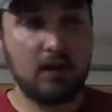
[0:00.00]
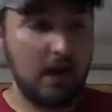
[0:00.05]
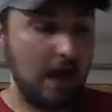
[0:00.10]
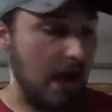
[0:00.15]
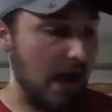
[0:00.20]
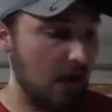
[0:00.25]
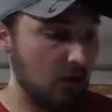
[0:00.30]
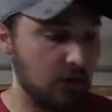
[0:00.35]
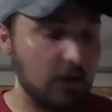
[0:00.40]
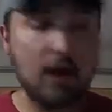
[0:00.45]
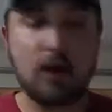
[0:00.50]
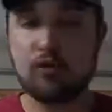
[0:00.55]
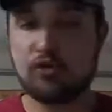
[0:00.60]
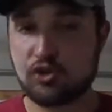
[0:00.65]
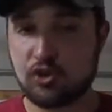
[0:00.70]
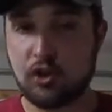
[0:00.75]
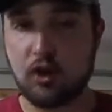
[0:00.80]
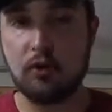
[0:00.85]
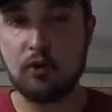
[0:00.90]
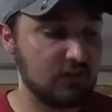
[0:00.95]
I'll
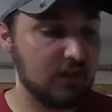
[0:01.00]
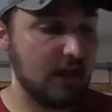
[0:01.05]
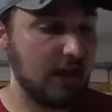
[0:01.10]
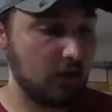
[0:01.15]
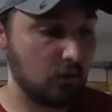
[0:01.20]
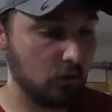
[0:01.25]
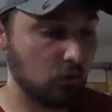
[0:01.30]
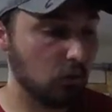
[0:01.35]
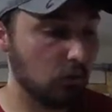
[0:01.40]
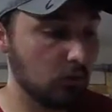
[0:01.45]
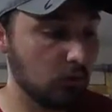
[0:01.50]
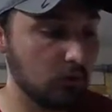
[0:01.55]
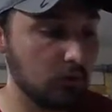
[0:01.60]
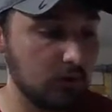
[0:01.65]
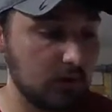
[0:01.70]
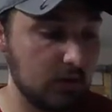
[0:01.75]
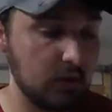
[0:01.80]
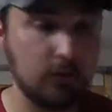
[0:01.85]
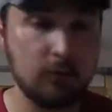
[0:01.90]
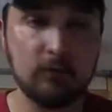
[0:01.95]
show you how to really
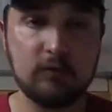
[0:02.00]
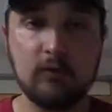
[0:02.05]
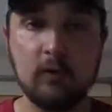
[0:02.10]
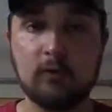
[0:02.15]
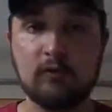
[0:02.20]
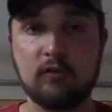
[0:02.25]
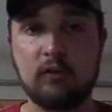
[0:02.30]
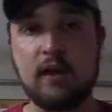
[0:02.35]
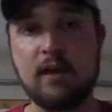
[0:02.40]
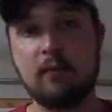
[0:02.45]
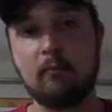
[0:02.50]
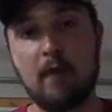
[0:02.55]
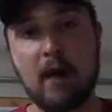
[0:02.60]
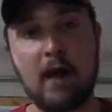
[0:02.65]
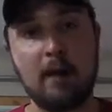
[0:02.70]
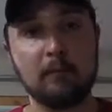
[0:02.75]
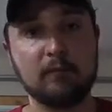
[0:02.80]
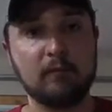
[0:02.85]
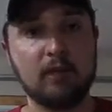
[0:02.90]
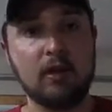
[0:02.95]
use those lake
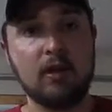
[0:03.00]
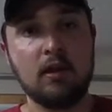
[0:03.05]
maps